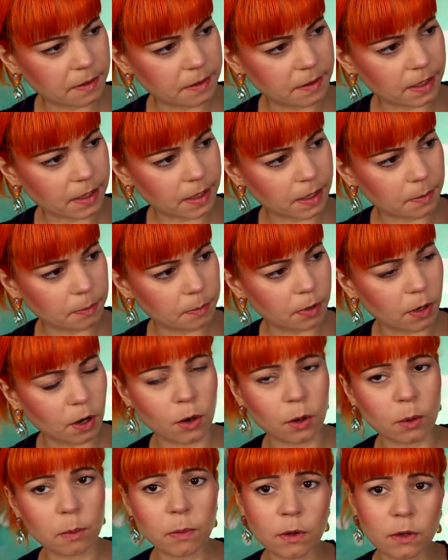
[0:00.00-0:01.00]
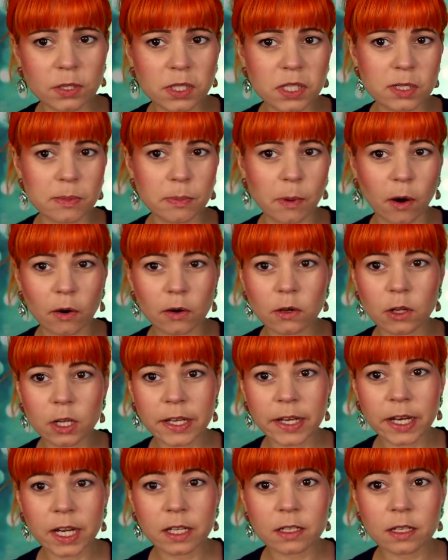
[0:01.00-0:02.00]
like a purple sparkle
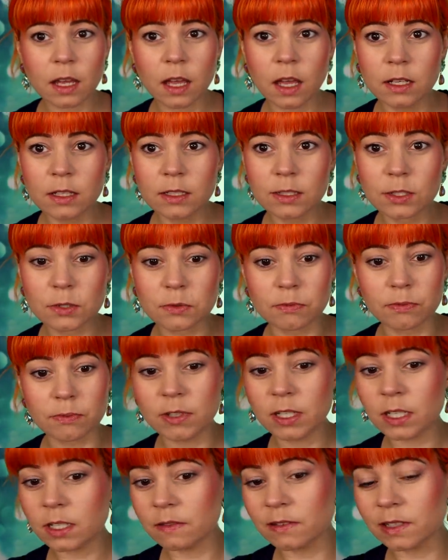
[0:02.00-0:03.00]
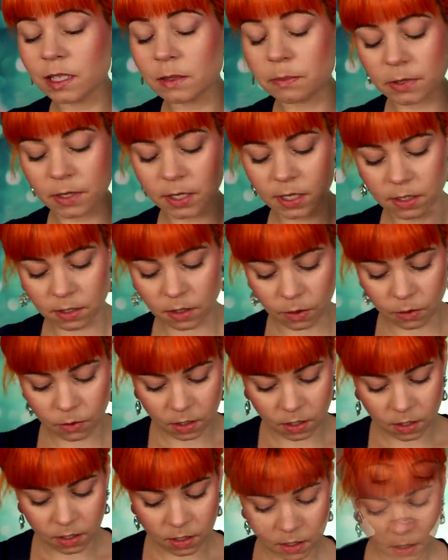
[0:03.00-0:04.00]
in it. It's really, really pretty though.
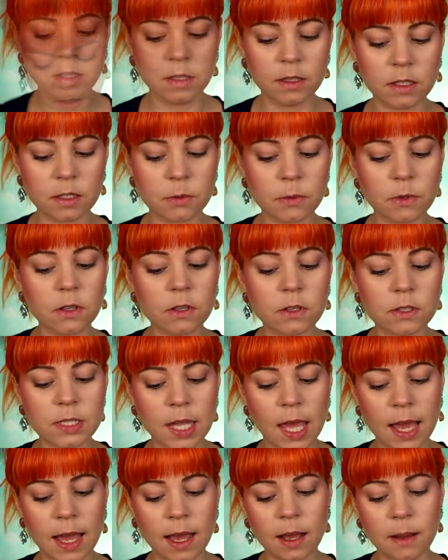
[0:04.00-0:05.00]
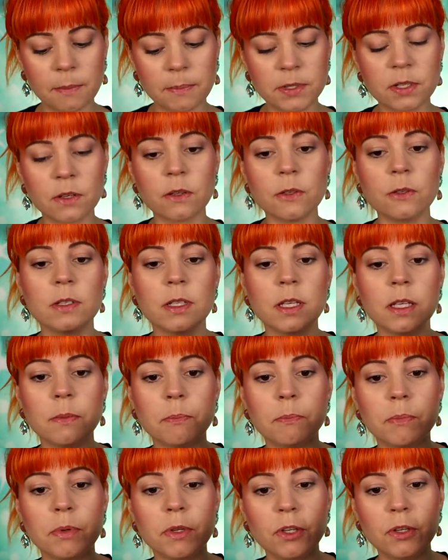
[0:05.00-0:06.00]
This one looks absolutely
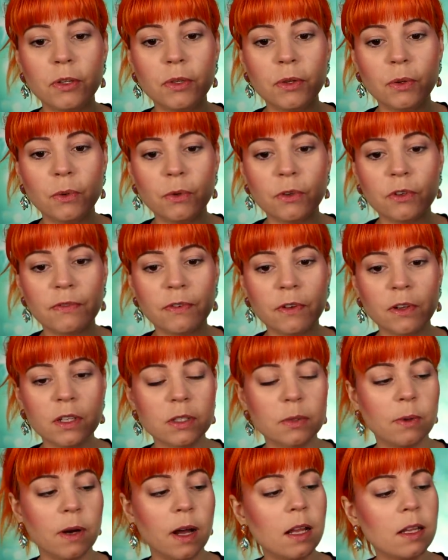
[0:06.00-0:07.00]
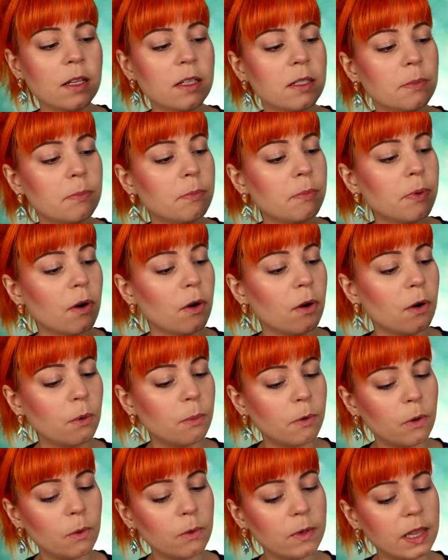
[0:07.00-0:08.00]
beautiful as well. It's a
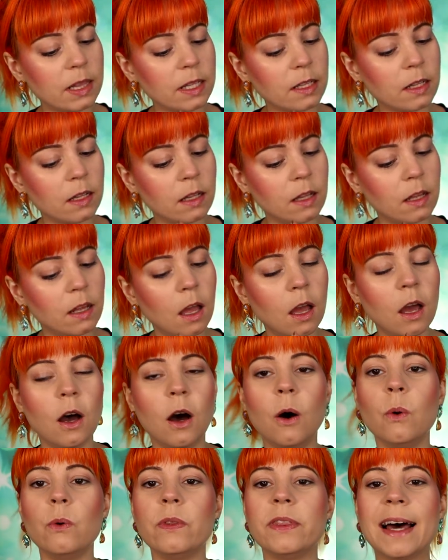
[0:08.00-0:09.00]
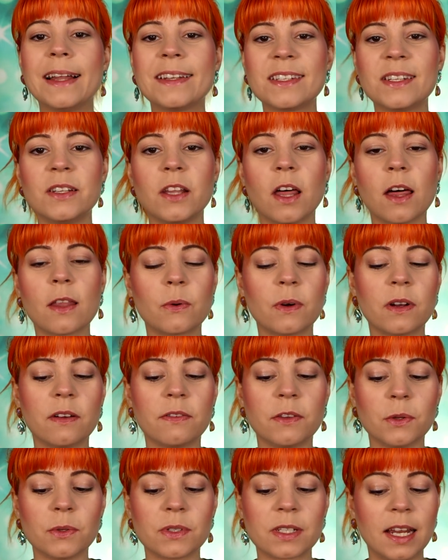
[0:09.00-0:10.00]
purple with little, oh, that's another one
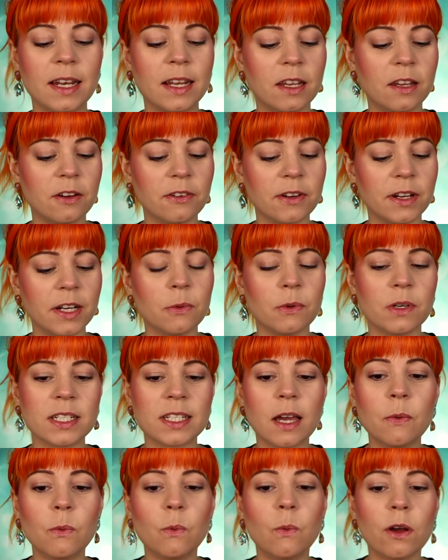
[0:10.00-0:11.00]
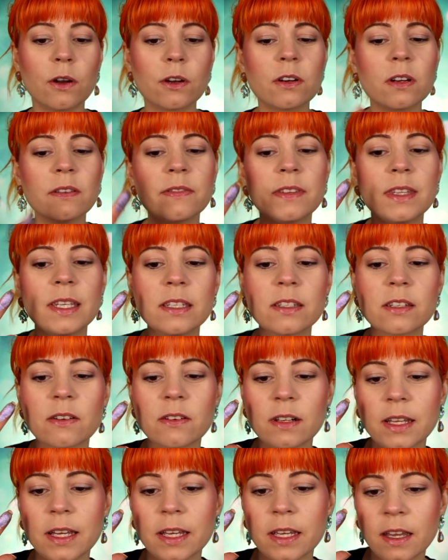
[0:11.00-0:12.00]
of those kind of gritty ones. I wonder if these
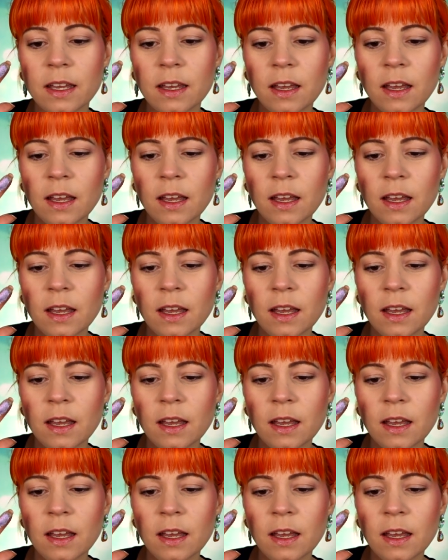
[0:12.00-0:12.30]
are like